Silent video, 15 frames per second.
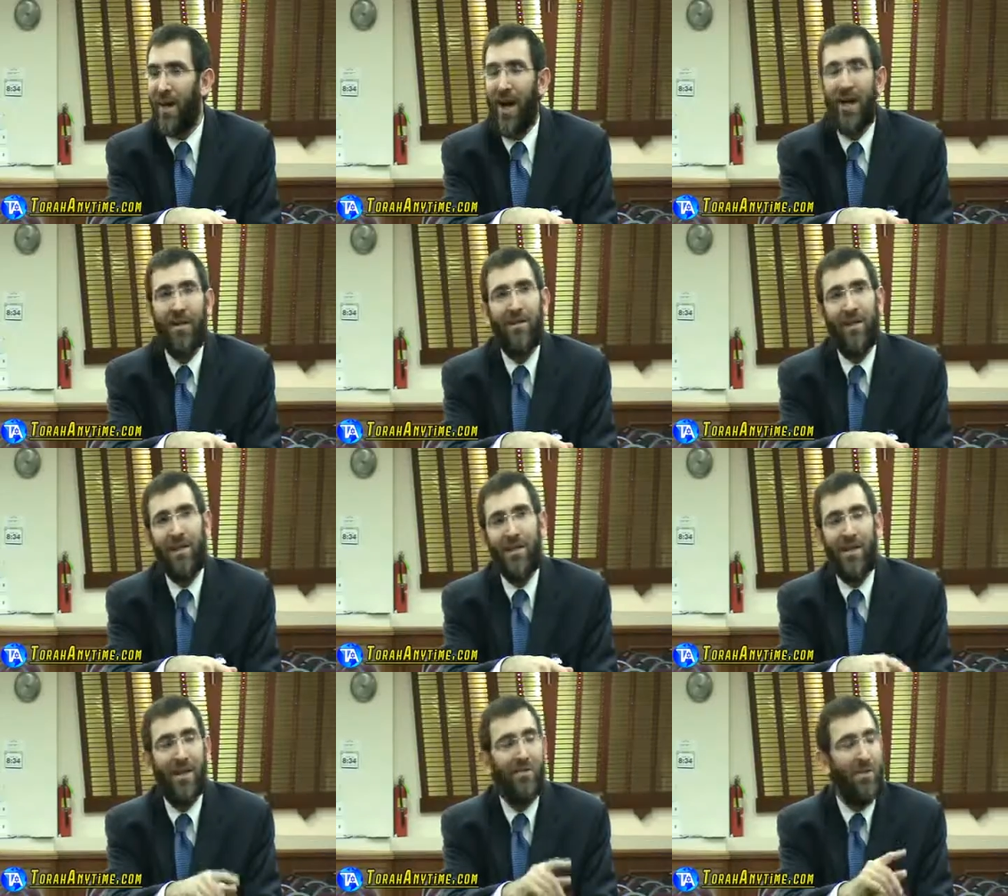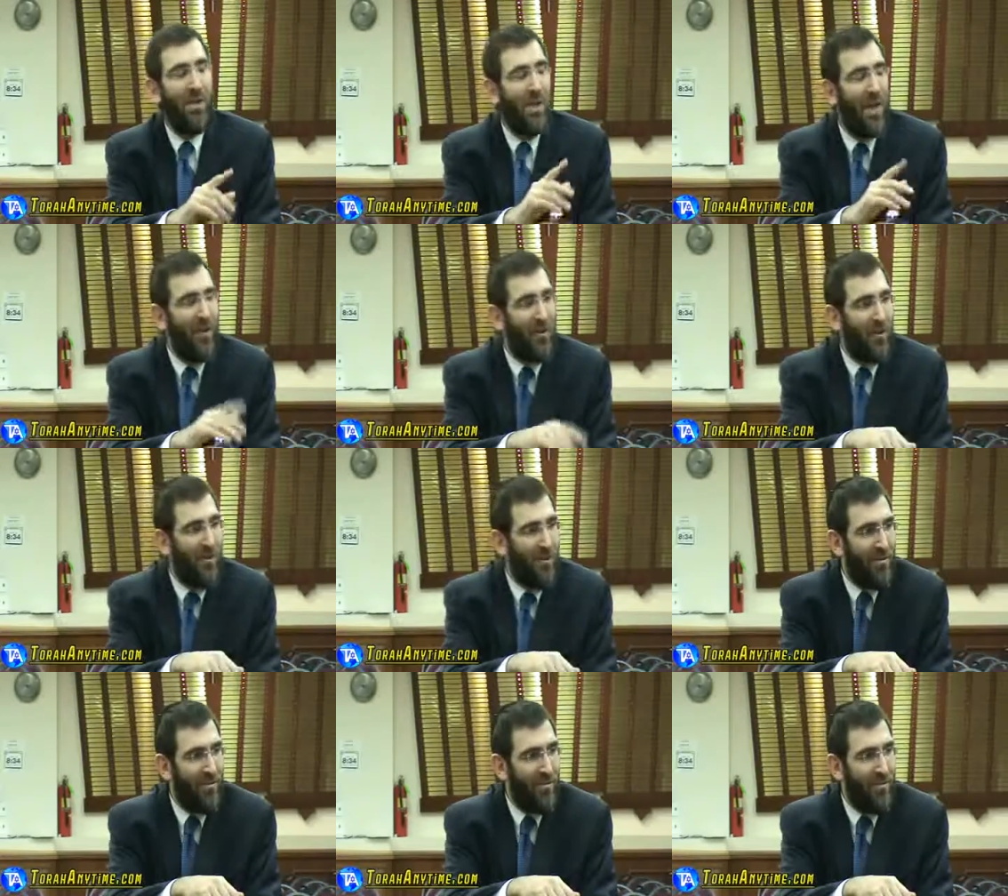God has sent me a
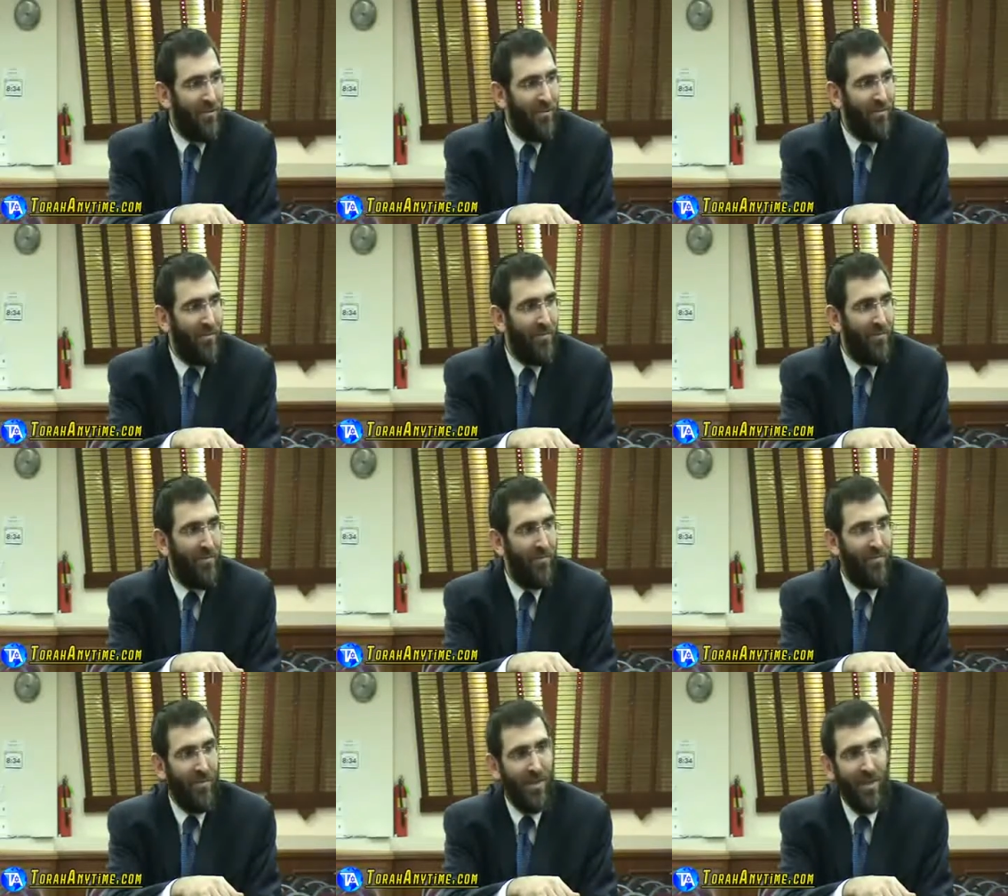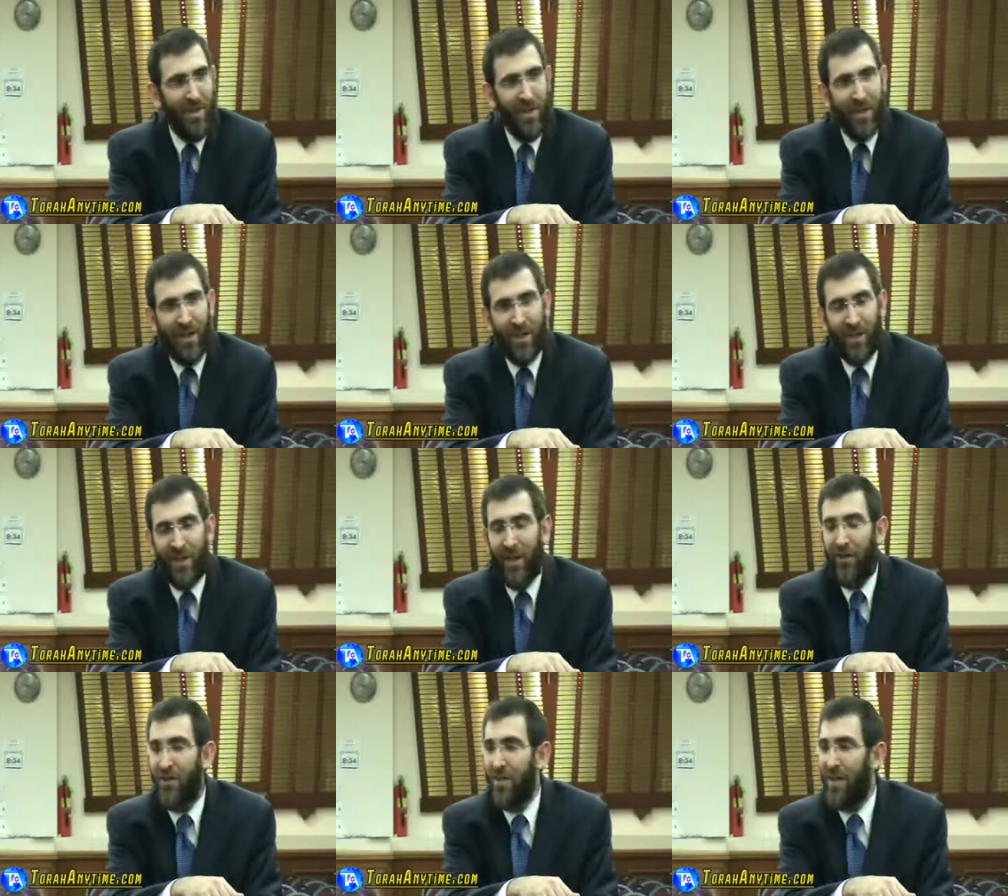letter.
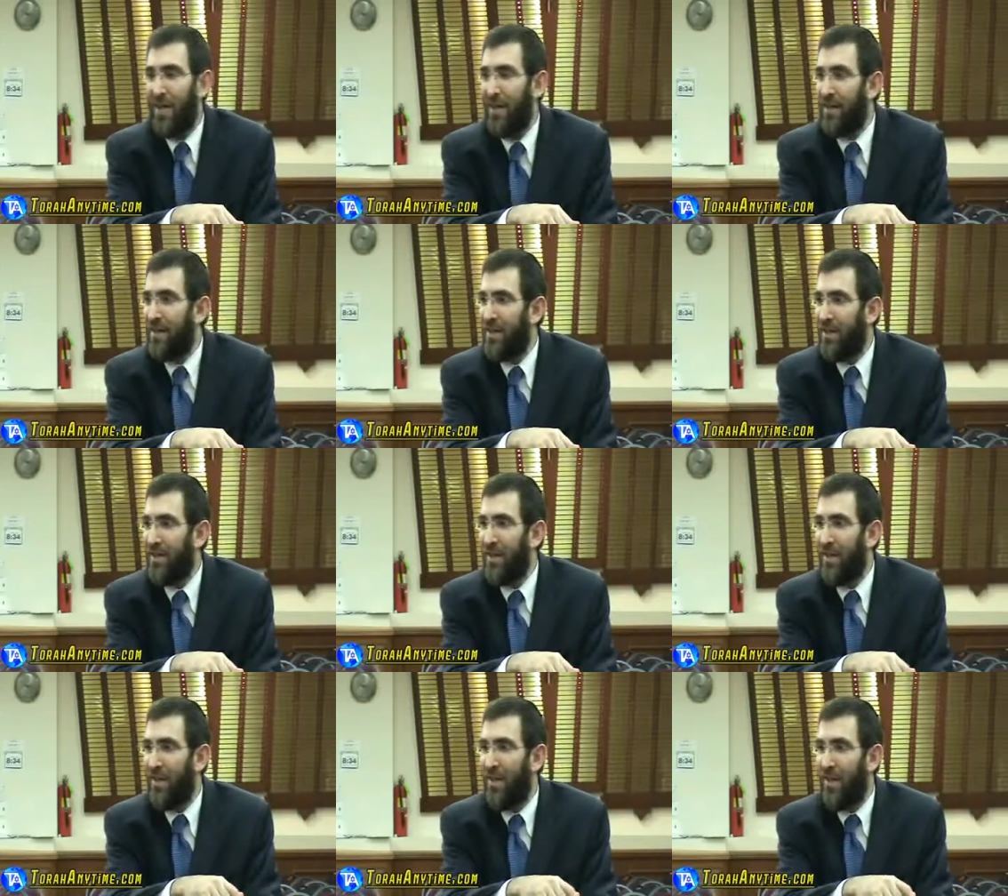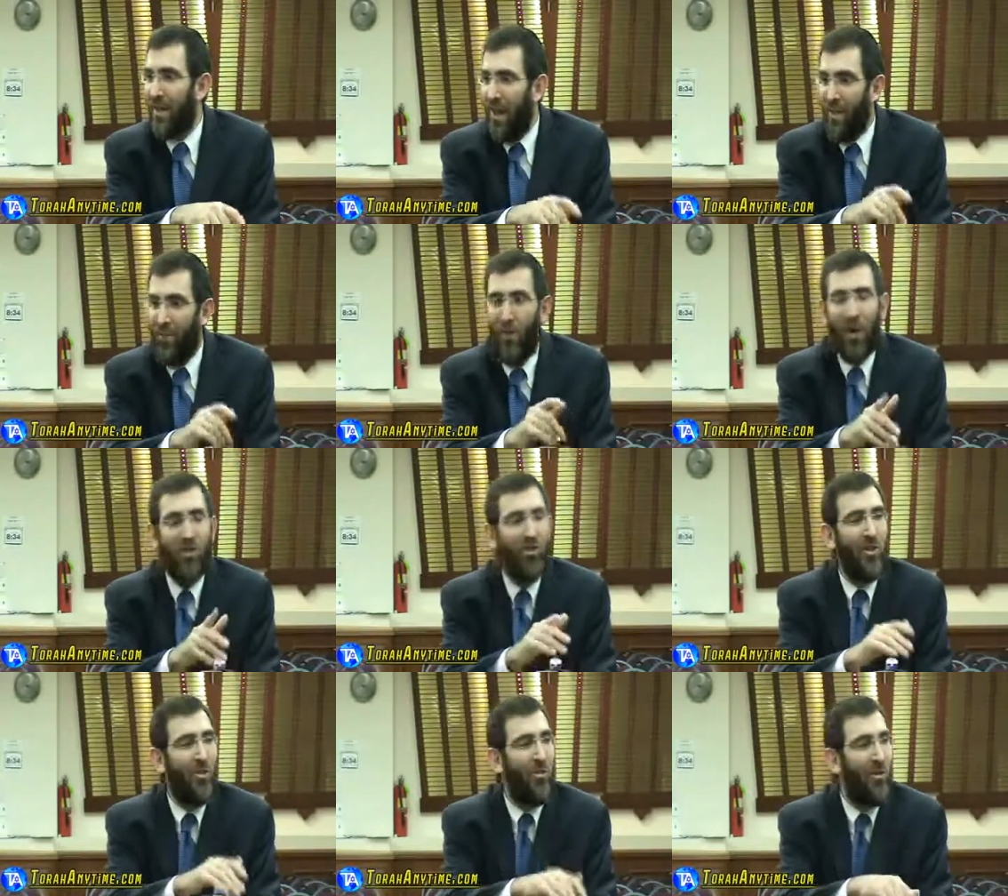And the letter says, I'm
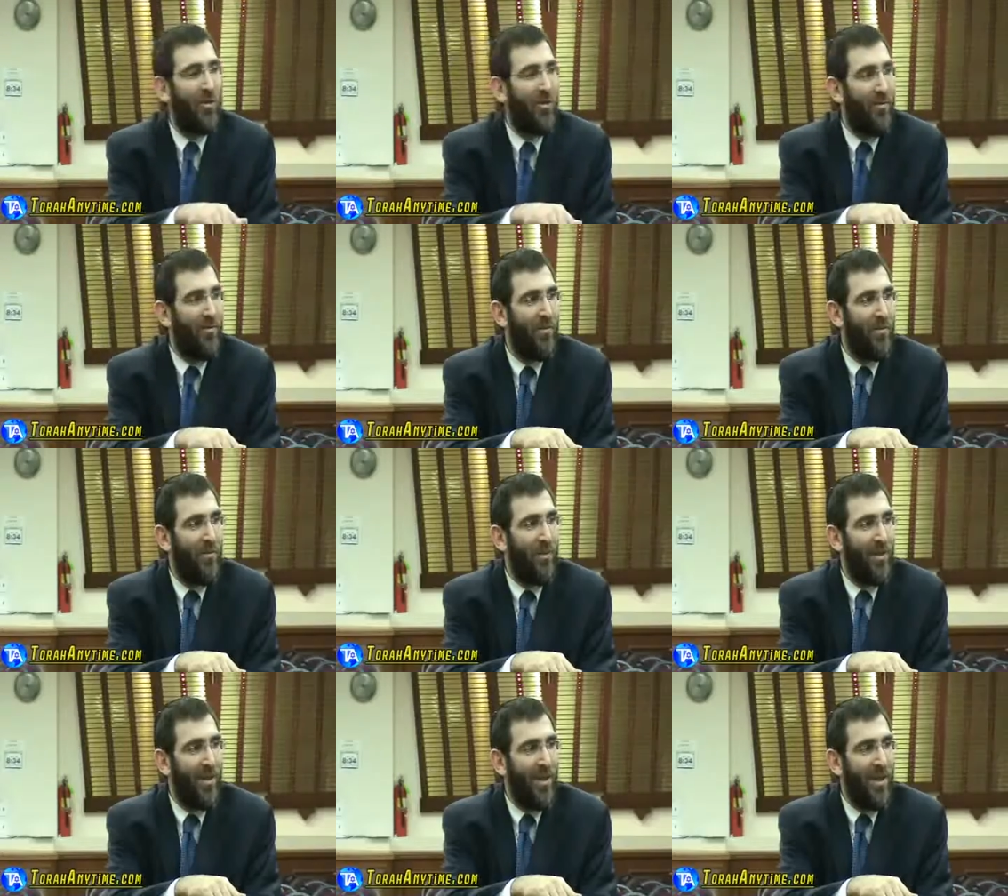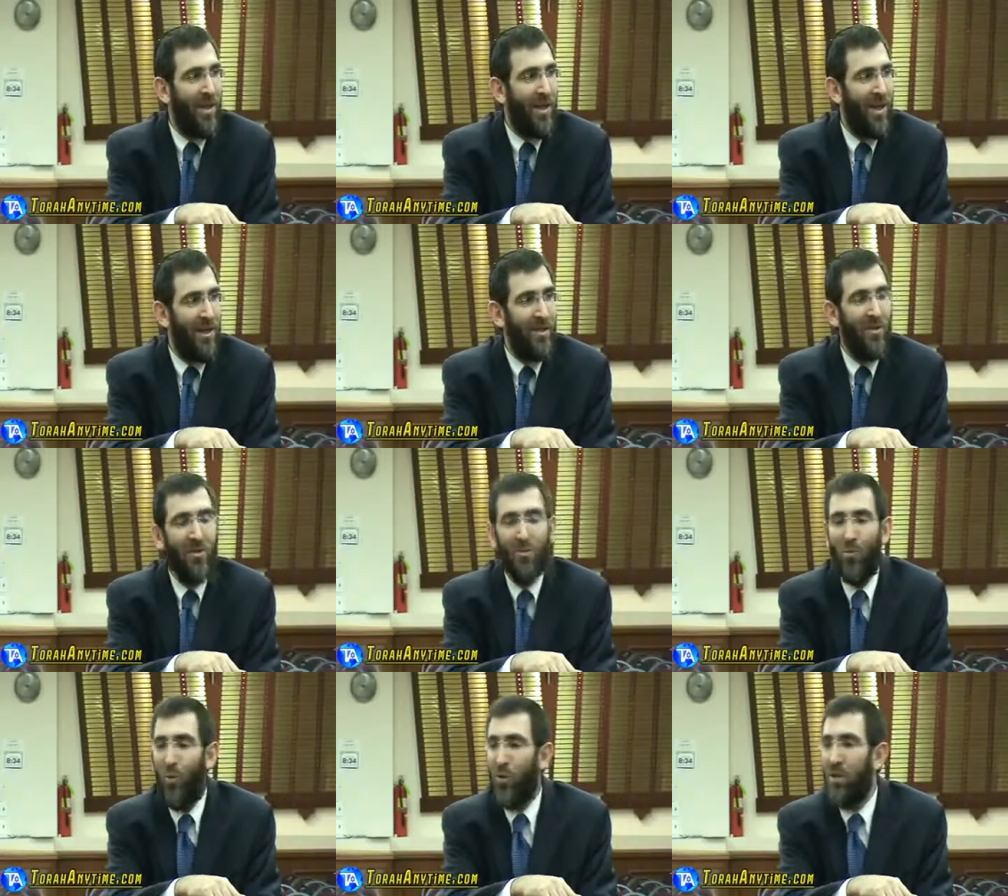watching you. I
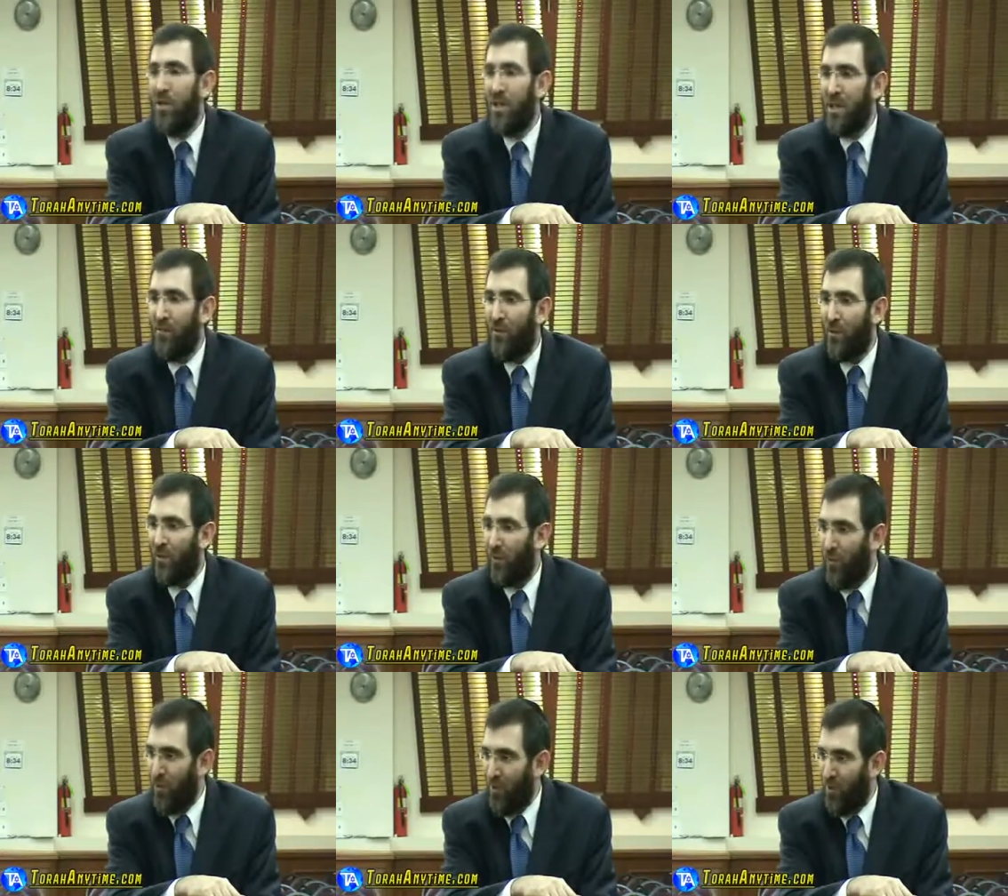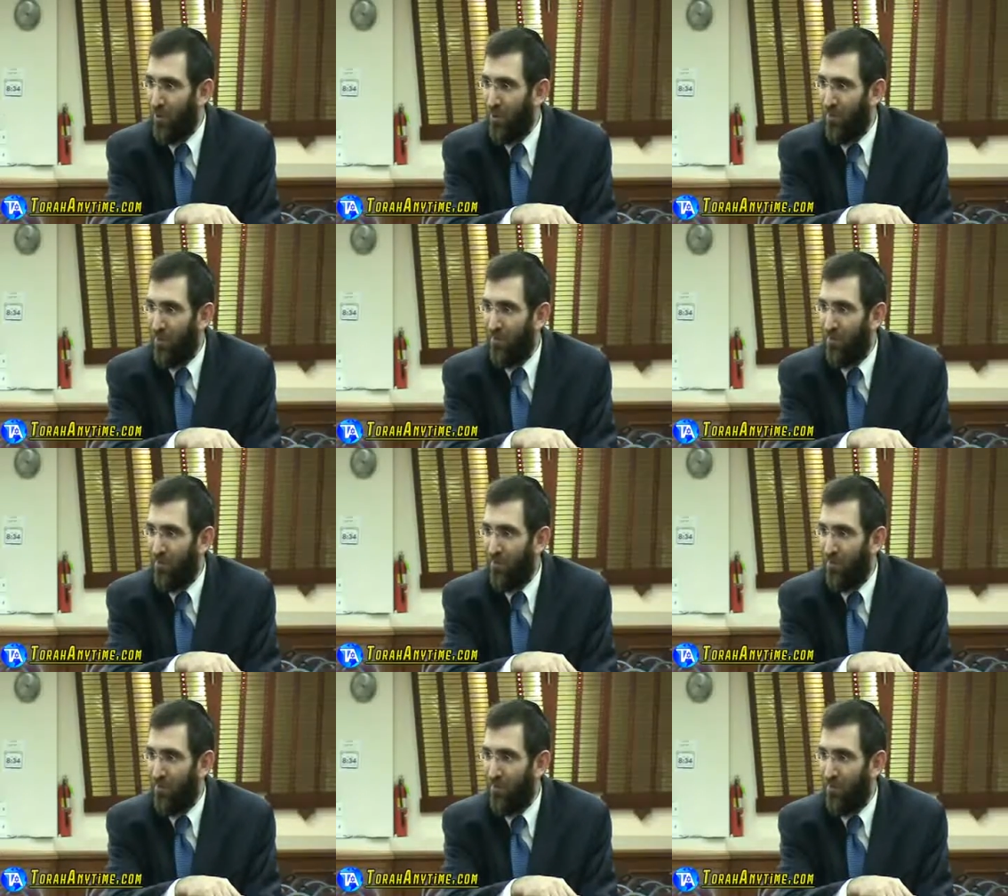know the morning is difficult for you.